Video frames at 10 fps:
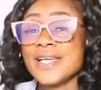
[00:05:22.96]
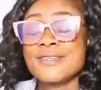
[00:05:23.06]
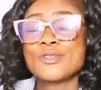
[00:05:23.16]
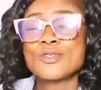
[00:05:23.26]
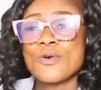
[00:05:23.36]

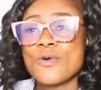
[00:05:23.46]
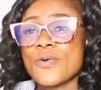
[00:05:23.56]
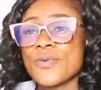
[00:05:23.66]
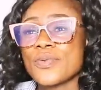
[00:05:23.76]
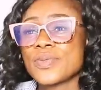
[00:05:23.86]

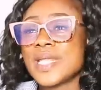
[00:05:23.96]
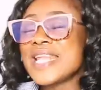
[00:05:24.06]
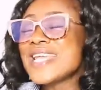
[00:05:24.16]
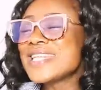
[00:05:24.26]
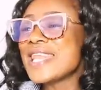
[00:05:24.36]
So the
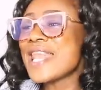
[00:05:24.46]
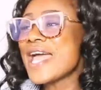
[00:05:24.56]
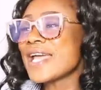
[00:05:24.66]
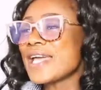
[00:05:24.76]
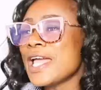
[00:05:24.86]
lady
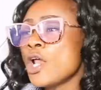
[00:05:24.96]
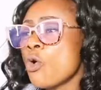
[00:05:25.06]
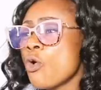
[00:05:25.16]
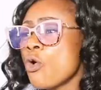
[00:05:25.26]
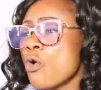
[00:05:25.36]
liked a
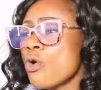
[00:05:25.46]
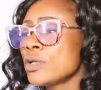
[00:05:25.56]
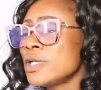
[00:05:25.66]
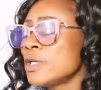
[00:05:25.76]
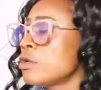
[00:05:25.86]

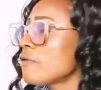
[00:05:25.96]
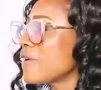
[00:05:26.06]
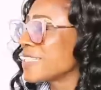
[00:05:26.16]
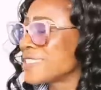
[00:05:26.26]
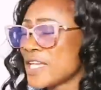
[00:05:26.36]
whole lot
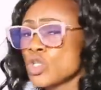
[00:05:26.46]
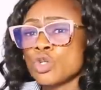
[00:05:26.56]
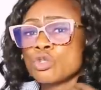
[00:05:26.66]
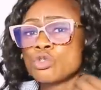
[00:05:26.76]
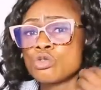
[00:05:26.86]
of
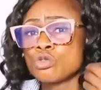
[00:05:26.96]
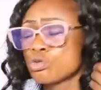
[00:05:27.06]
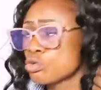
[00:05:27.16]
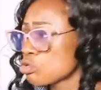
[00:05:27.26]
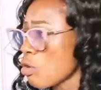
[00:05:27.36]
attention
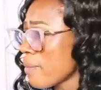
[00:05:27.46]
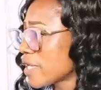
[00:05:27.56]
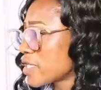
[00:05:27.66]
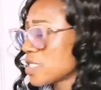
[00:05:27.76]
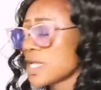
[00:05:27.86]
so
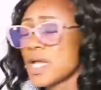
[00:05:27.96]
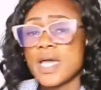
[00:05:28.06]
much.